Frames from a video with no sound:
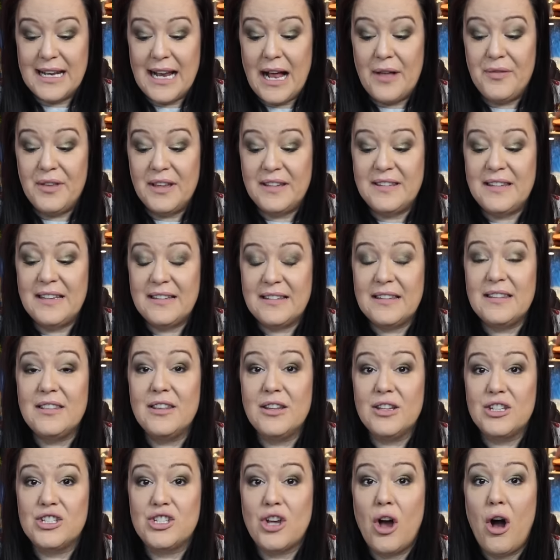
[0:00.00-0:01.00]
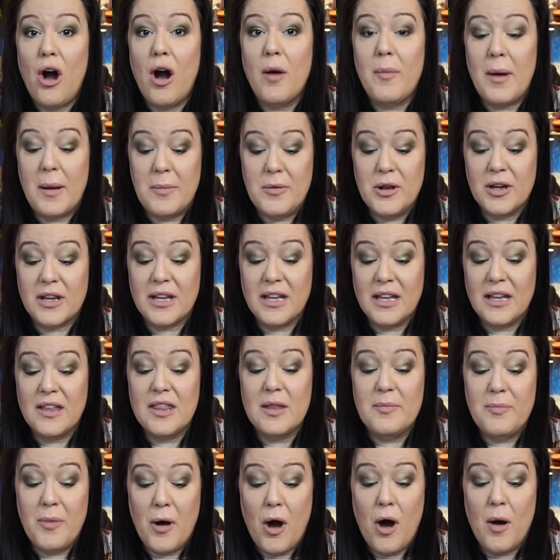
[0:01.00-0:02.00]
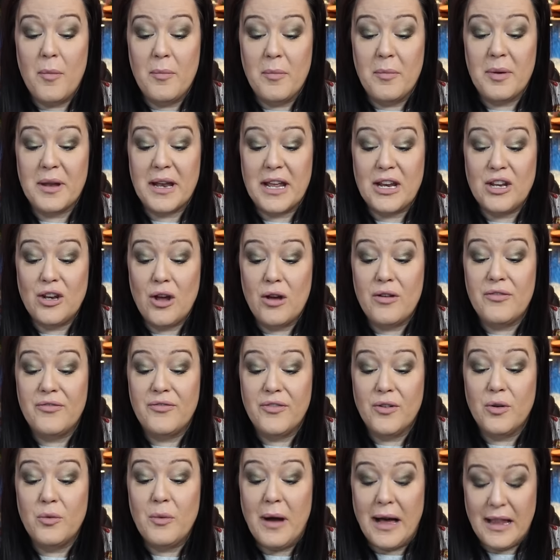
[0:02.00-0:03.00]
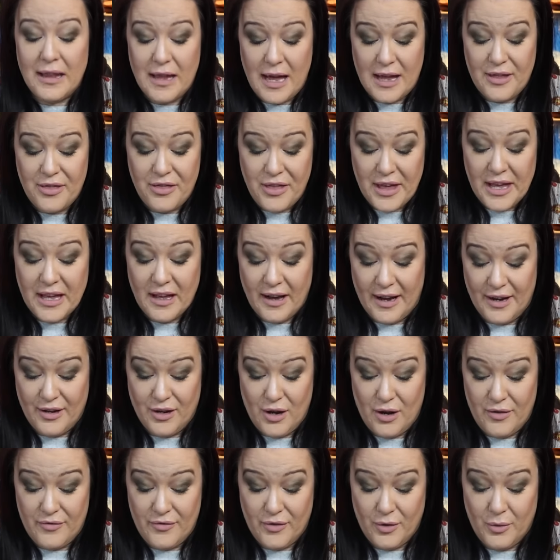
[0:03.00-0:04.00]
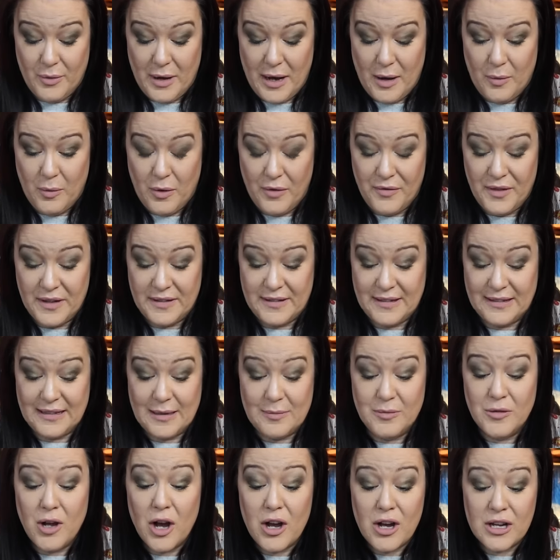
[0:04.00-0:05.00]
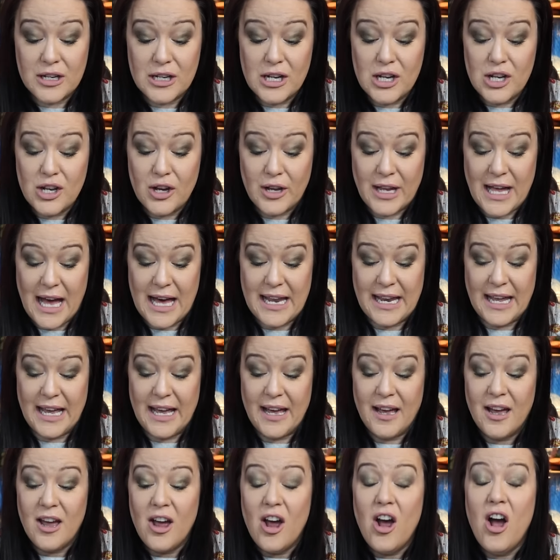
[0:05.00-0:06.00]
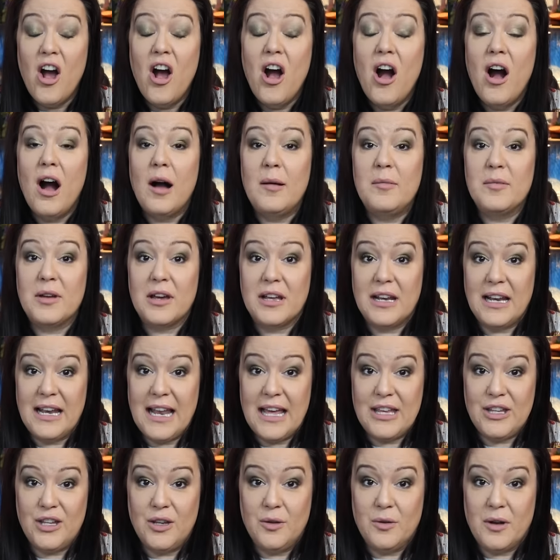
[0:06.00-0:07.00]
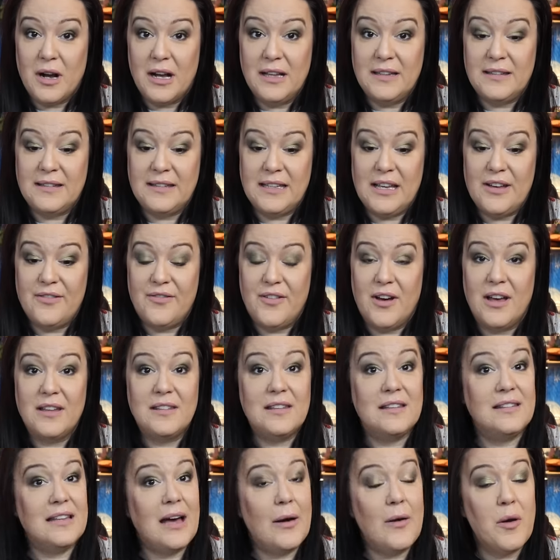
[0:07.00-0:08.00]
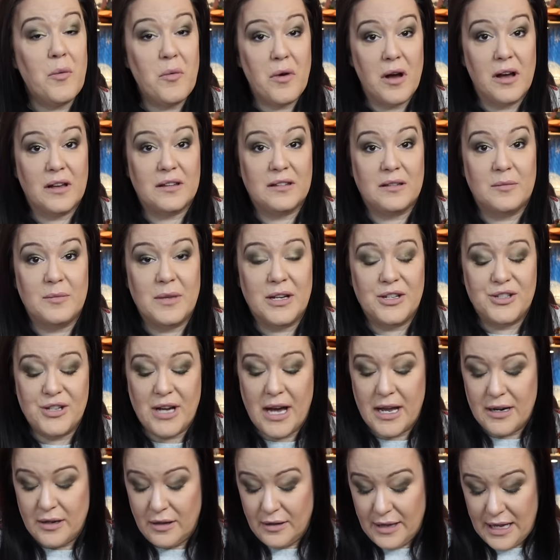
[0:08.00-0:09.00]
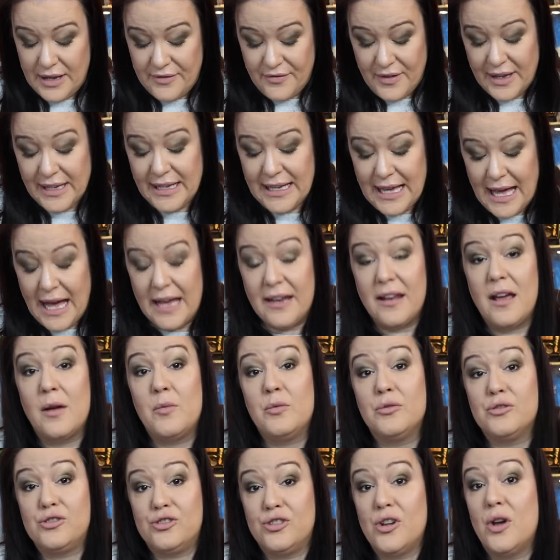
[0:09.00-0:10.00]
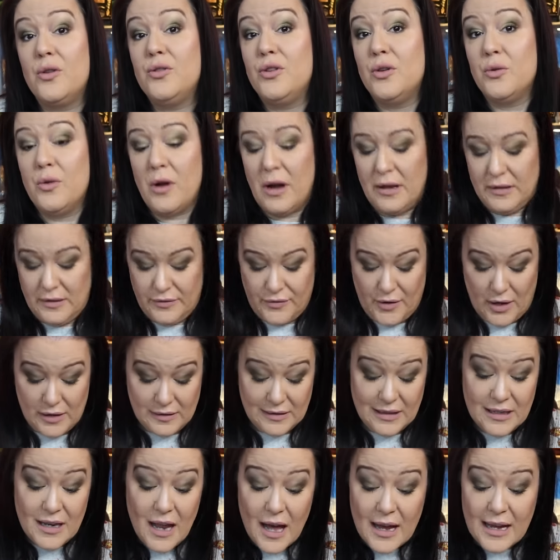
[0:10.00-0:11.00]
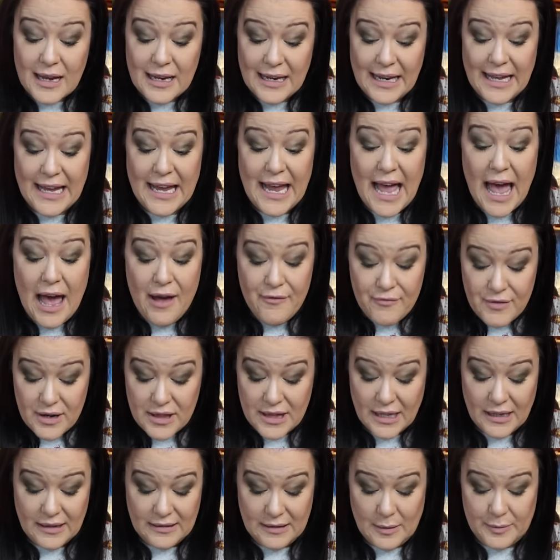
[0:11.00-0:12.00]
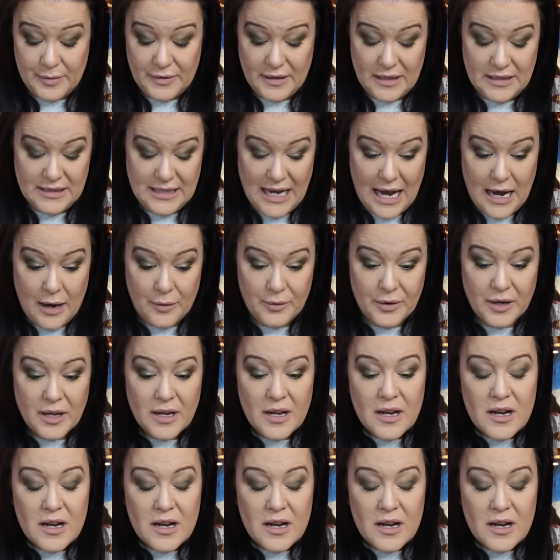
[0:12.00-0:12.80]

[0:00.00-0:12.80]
Now this isn't the top, I'm looking at the bottom, but I know full well, I think I know full well what this is. I'm not going to look at it. I'm going to let you guys see it first. That's how it works on my channel. If I can, I will show you guys first. Luckily, everything is upside down.